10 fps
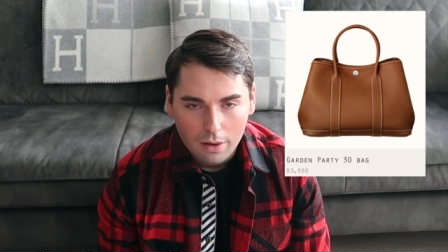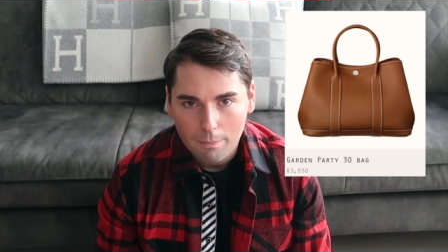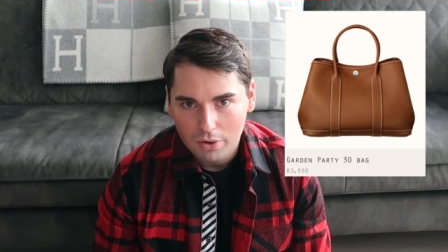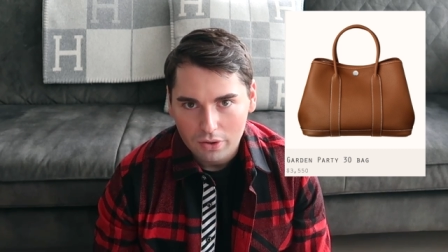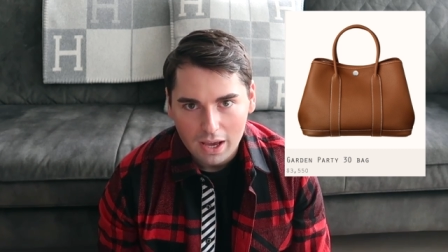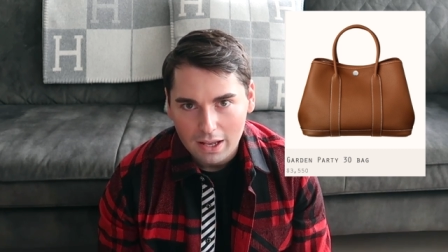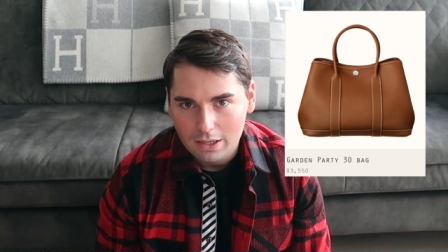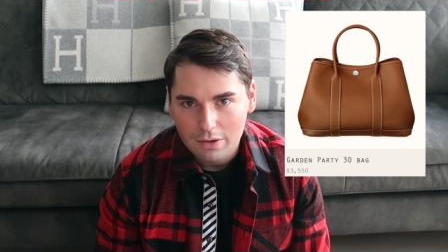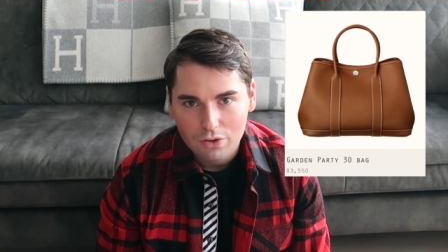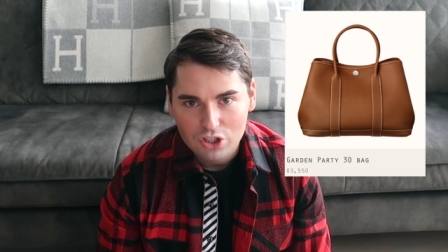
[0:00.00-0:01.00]
But again,
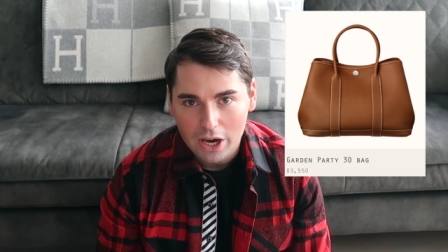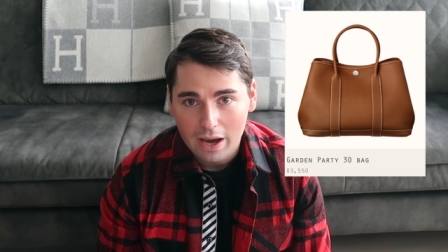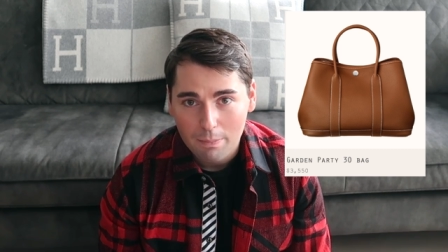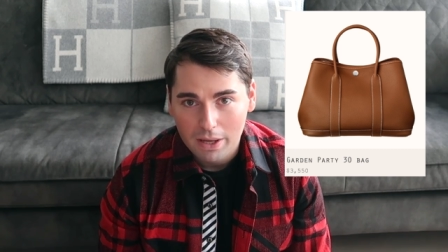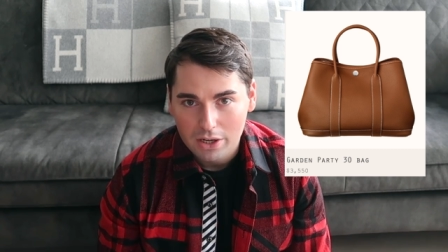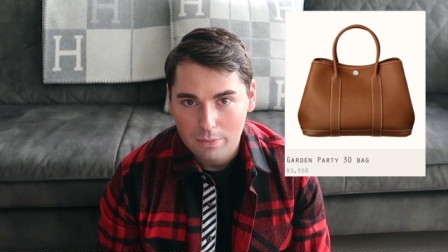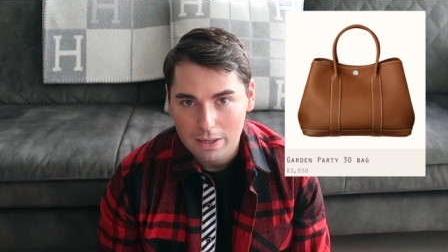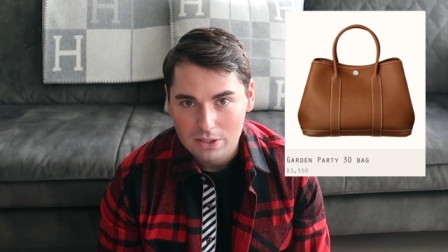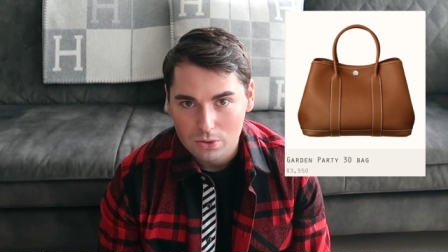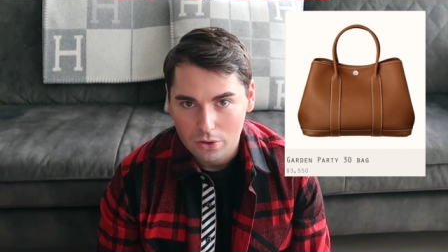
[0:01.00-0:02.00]
if you check out my
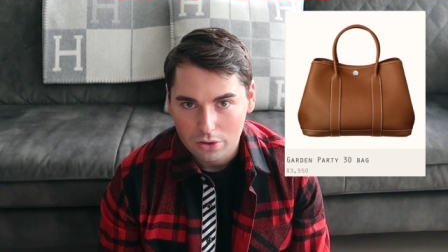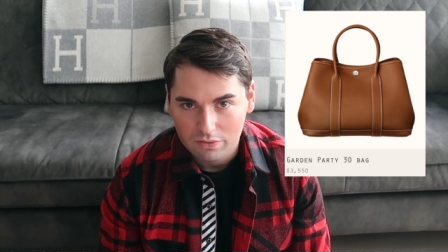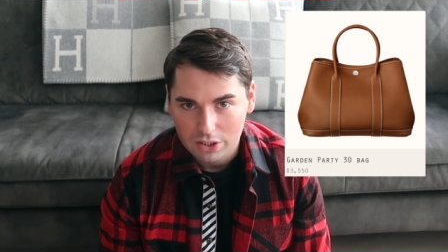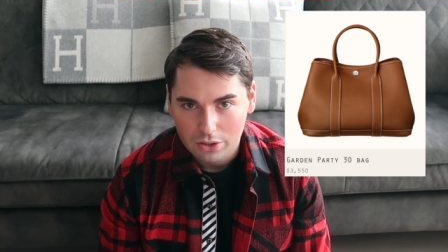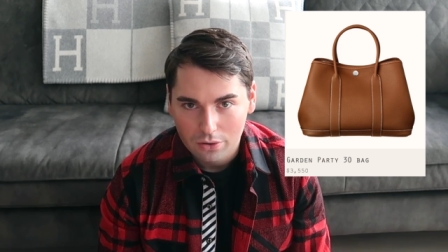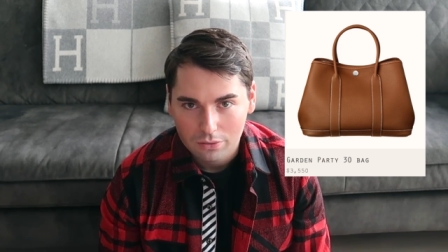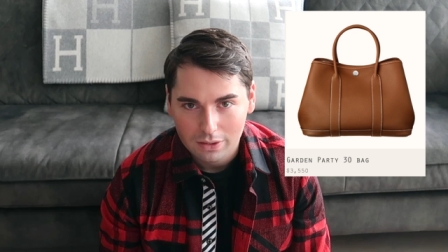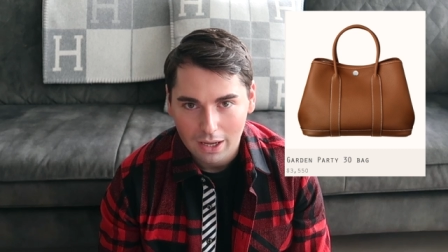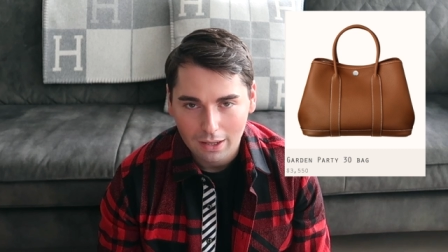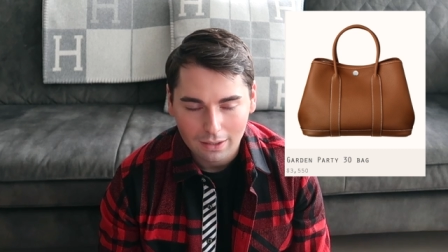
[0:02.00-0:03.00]
Hermes starter video,
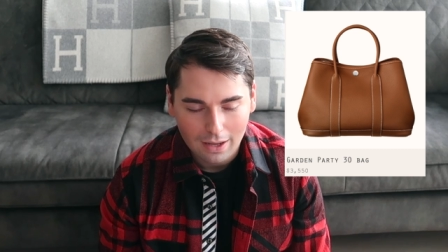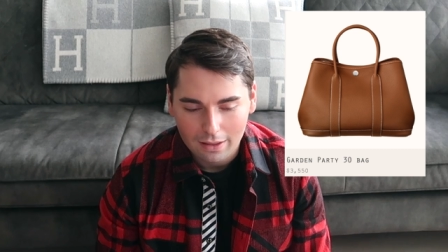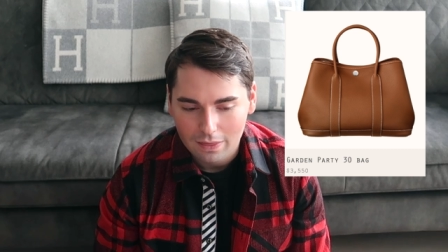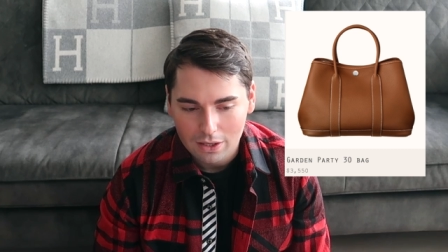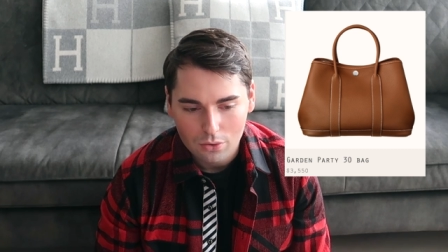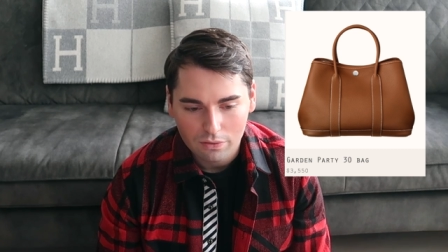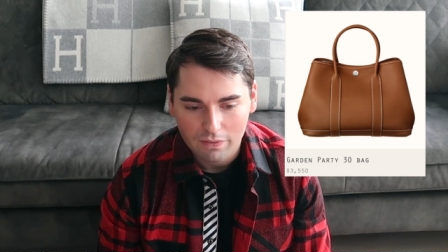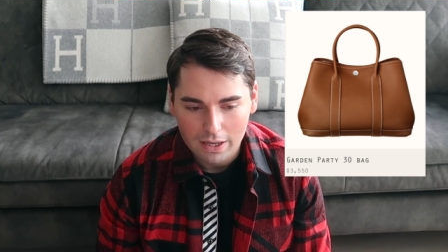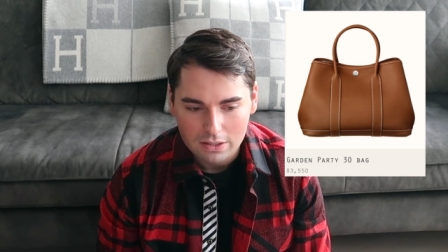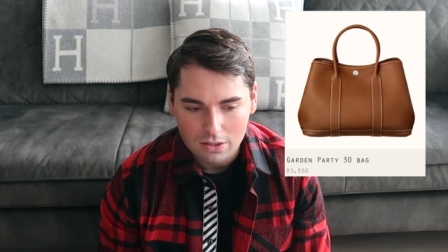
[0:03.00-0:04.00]
then I think you'll
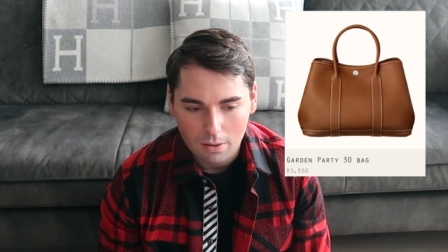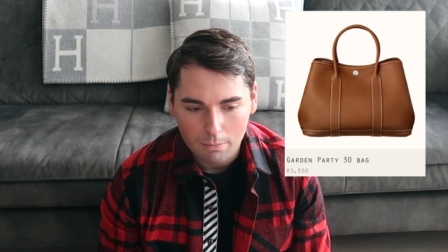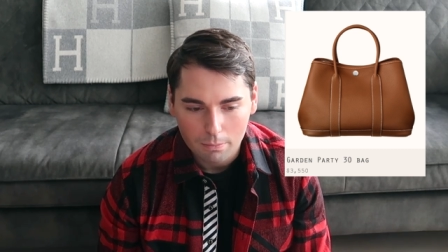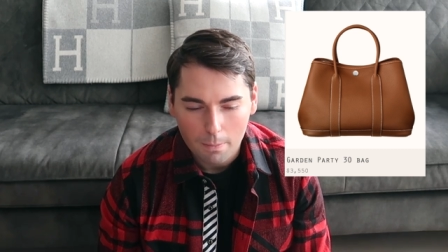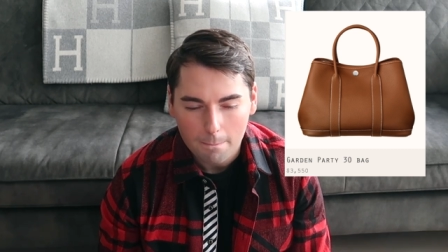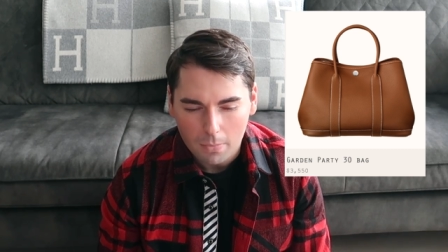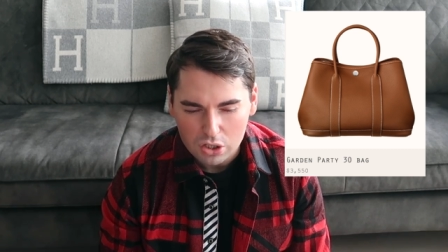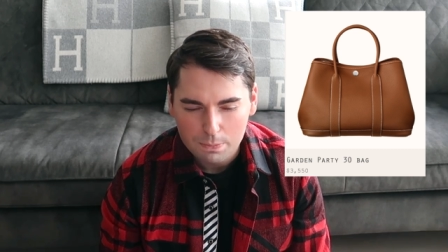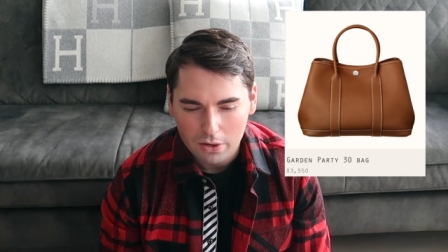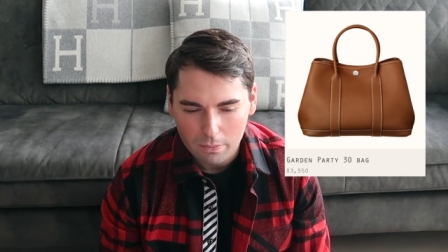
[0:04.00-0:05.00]
find some
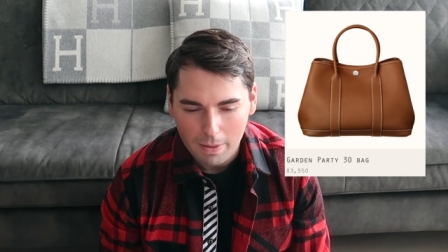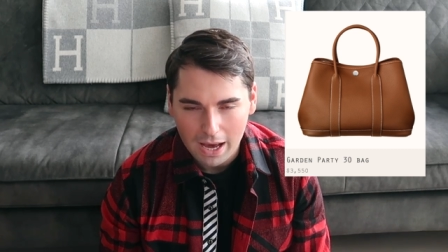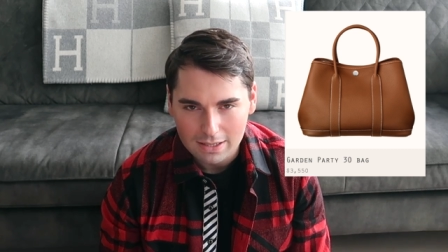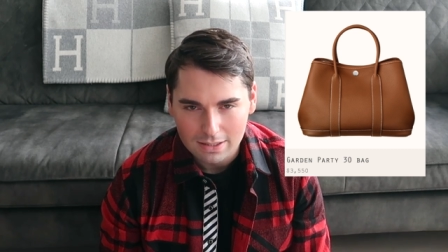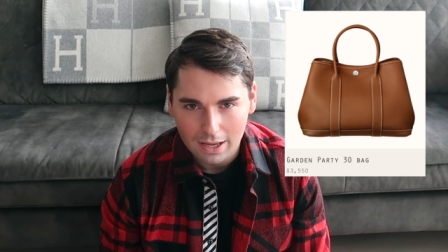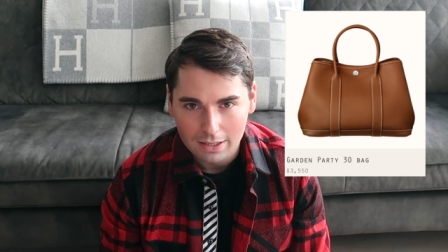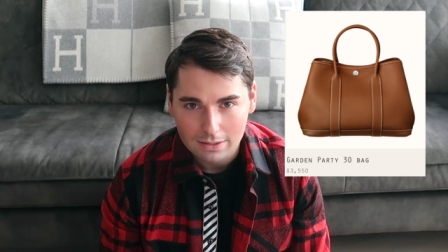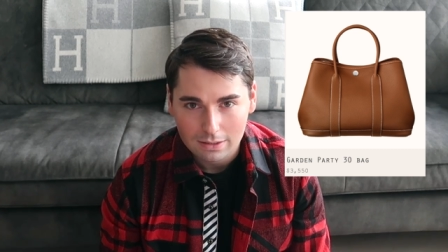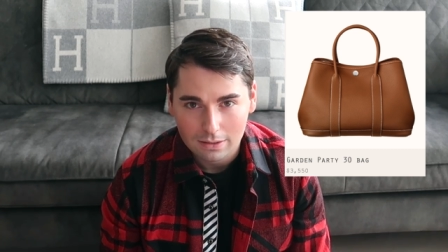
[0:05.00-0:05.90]
much better bags that